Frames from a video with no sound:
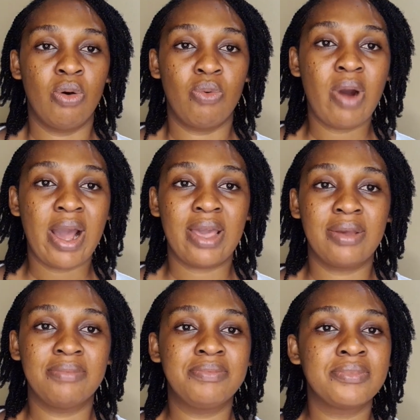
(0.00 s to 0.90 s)
Why?
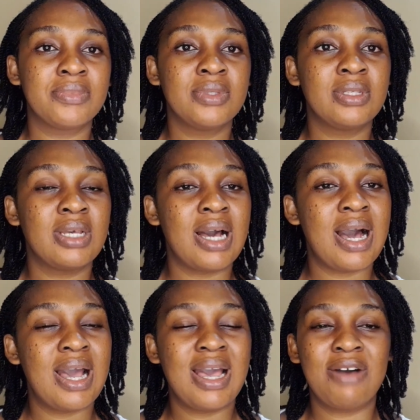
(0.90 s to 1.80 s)

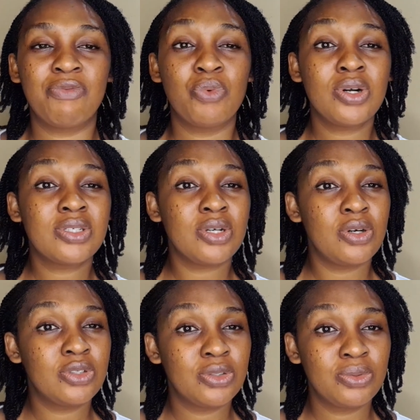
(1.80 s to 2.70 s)
I have worked
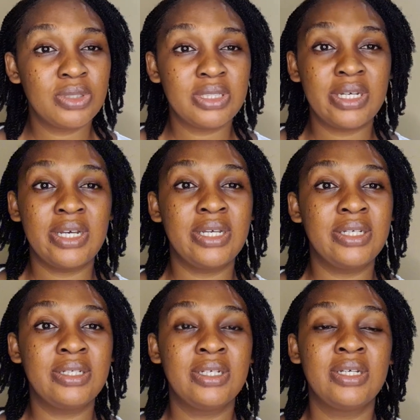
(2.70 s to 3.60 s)
all through the
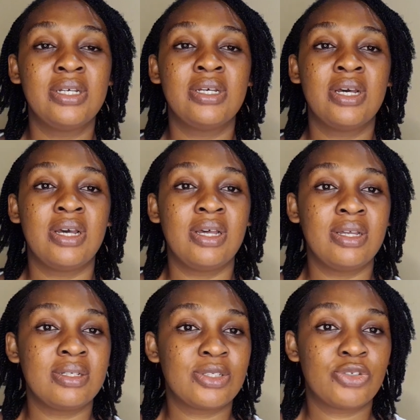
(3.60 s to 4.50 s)
day,
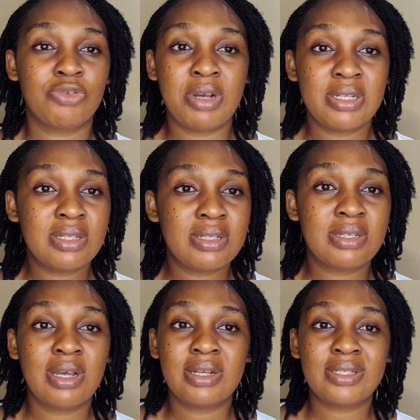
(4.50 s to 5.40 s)

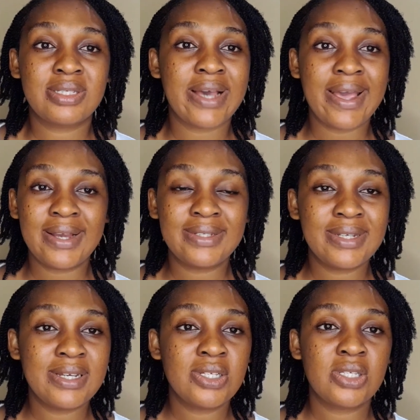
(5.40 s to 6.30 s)
stress,
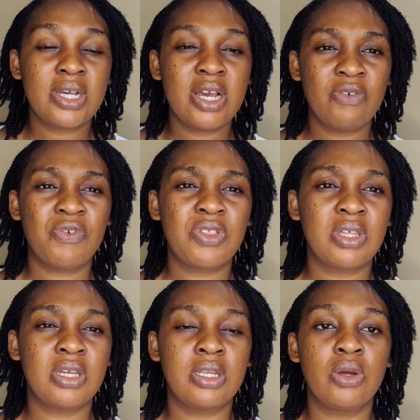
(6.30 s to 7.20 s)
tiredness,
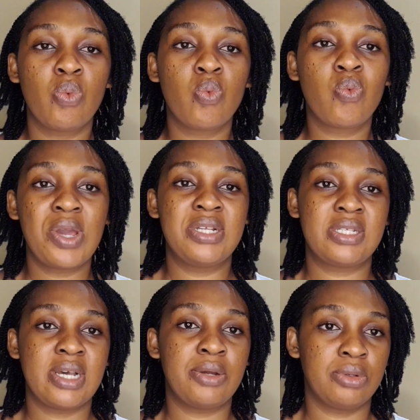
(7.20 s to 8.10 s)
everything weighs
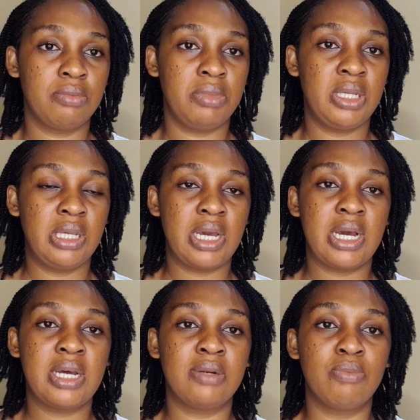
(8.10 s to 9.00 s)
down on me,
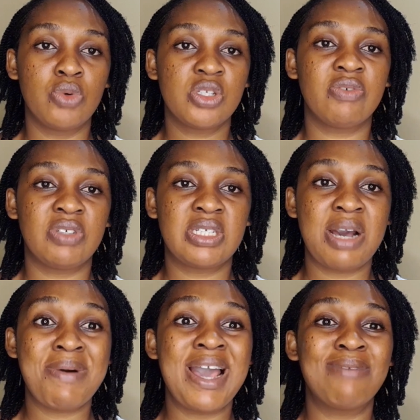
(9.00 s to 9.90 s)
and most of the
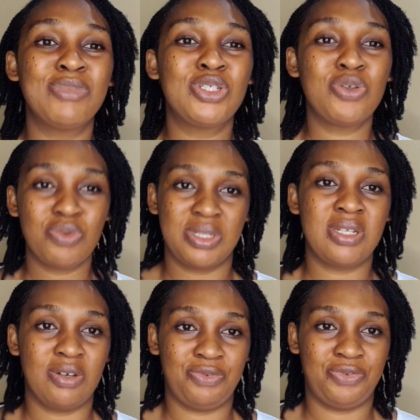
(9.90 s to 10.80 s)
time I am
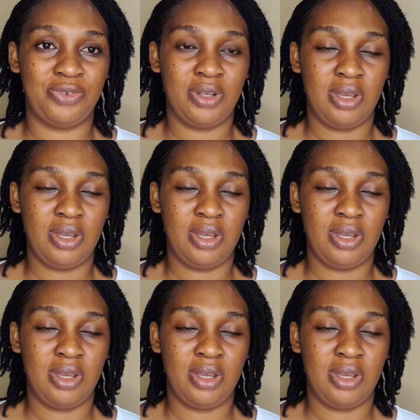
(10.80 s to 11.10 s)
dozing off.